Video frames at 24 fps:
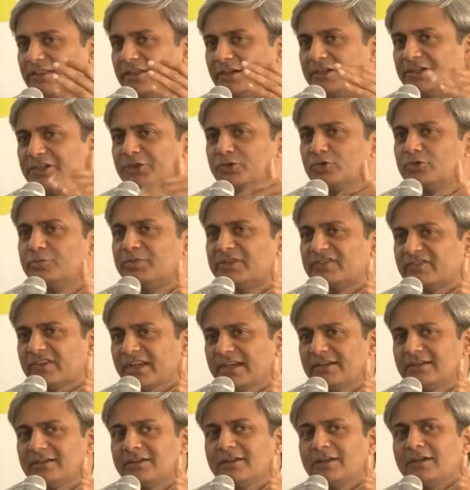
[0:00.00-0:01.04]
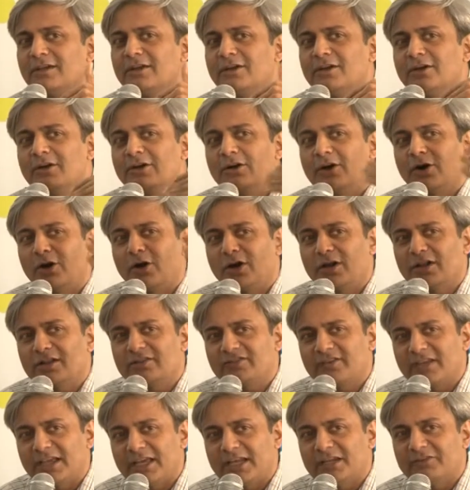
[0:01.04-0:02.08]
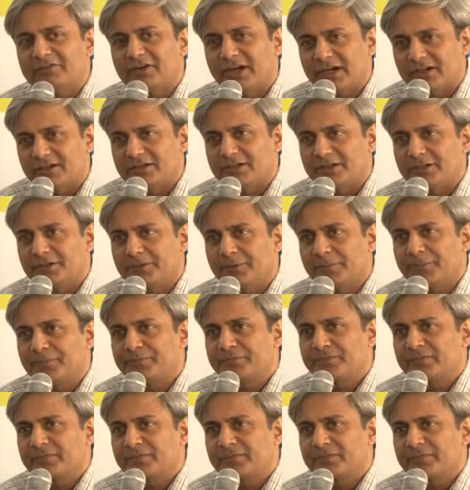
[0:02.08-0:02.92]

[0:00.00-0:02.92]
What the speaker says: 32% on a scale of 100.